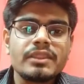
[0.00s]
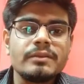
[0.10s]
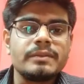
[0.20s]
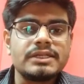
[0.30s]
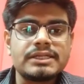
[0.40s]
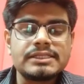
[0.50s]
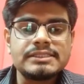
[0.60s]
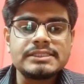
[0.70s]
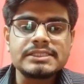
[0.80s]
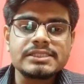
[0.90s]
But
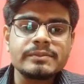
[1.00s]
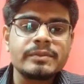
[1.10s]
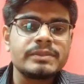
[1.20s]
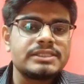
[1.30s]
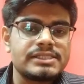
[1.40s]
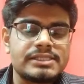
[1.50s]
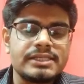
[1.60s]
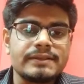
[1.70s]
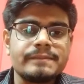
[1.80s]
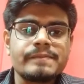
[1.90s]
just remember this
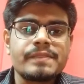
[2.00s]
thing: